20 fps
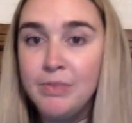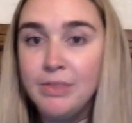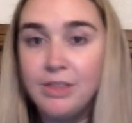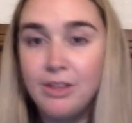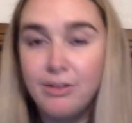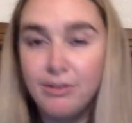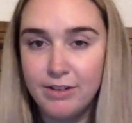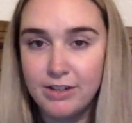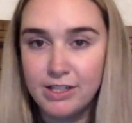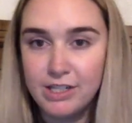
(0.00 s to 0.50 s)

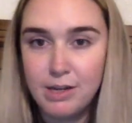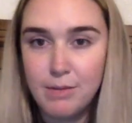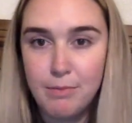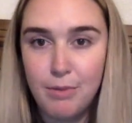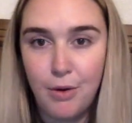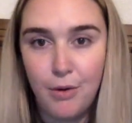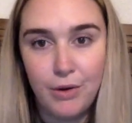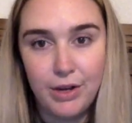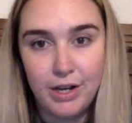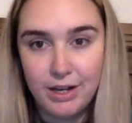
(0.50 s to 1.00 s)
The first
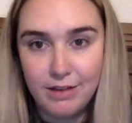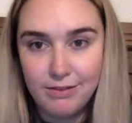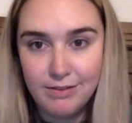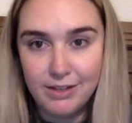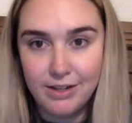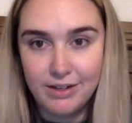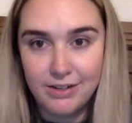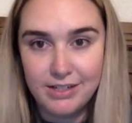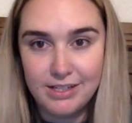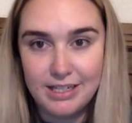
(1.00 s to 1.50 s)
component of
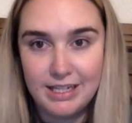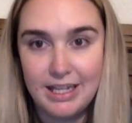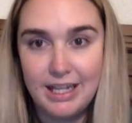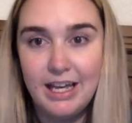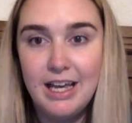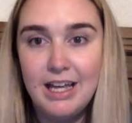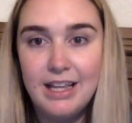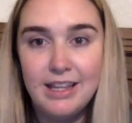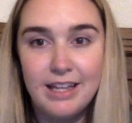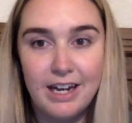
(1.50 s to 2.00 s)
literacy
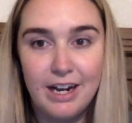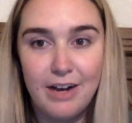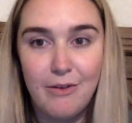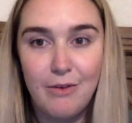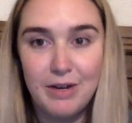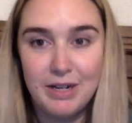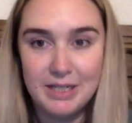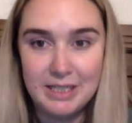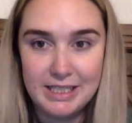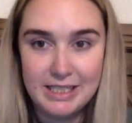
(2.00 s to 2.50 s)
that I
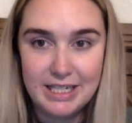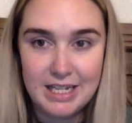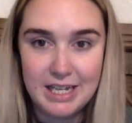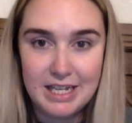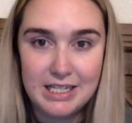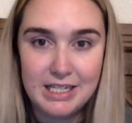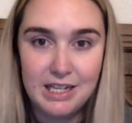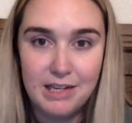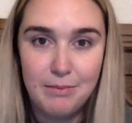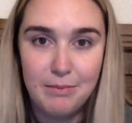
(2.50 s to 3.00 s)
want to
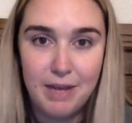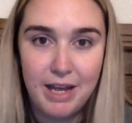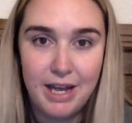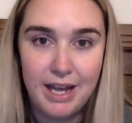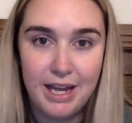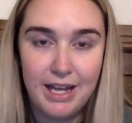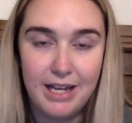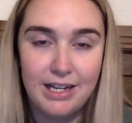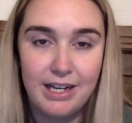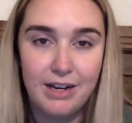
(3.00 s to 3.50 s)
discuss in my
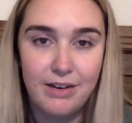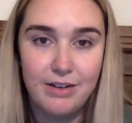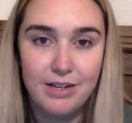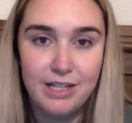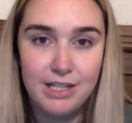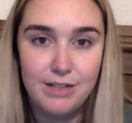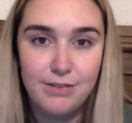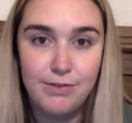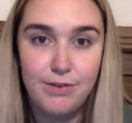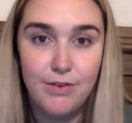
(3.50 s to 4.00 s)
handout
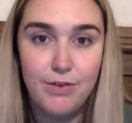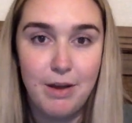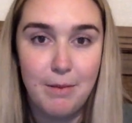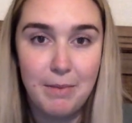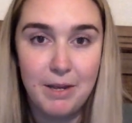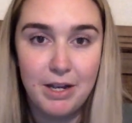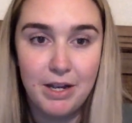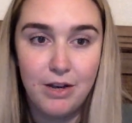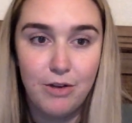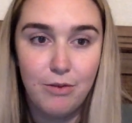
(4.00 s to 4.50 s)
is
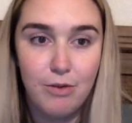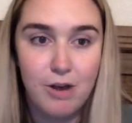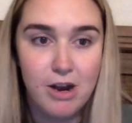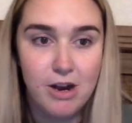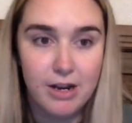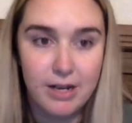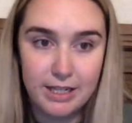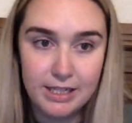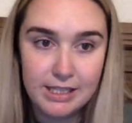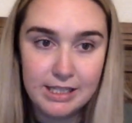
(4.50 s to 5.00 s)
phonemic
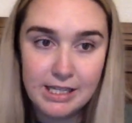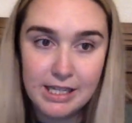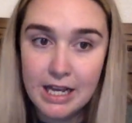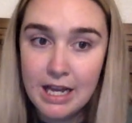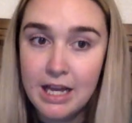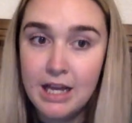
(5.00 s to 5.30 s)
awareness.